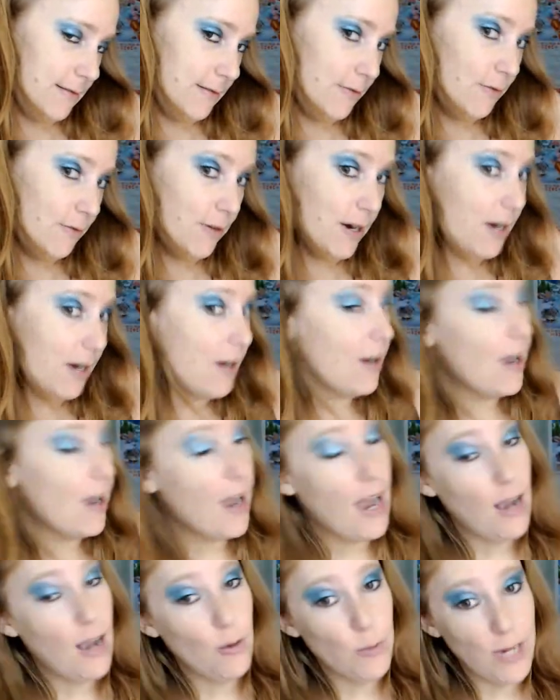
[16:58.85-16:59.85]
where
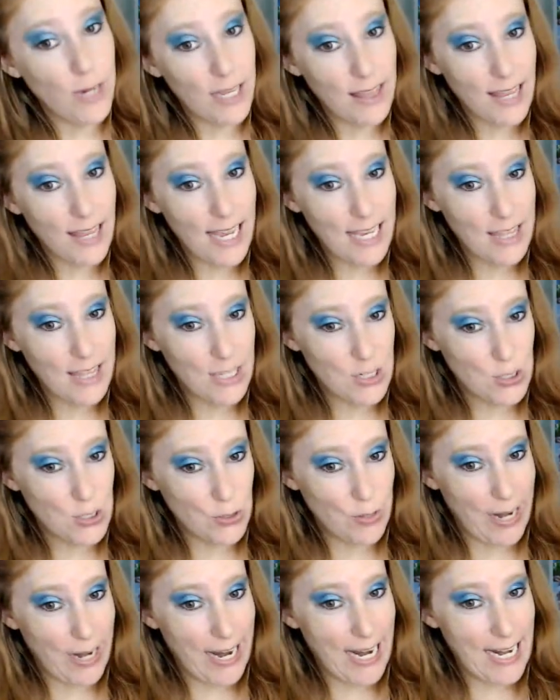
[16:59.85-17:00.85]
we have like the
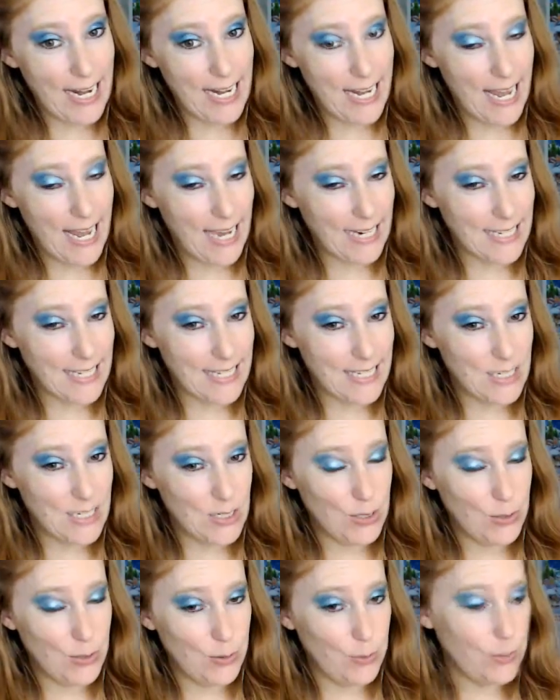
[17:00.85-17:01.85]
train next
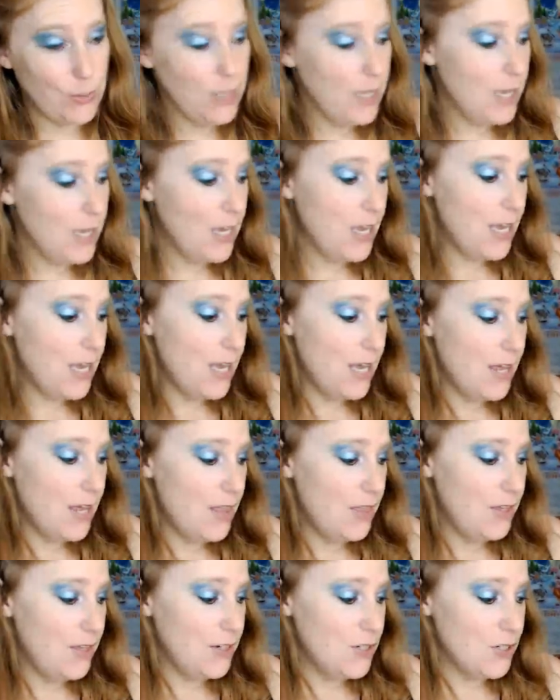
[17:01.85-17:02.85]
to
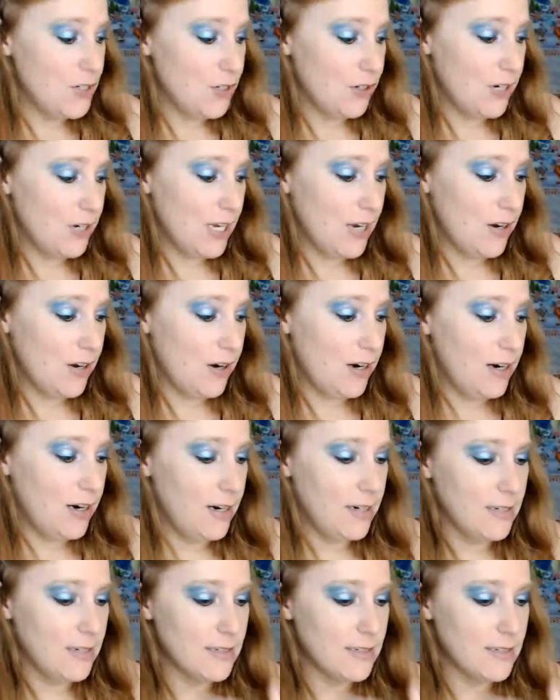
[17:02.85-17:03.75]
the journey card,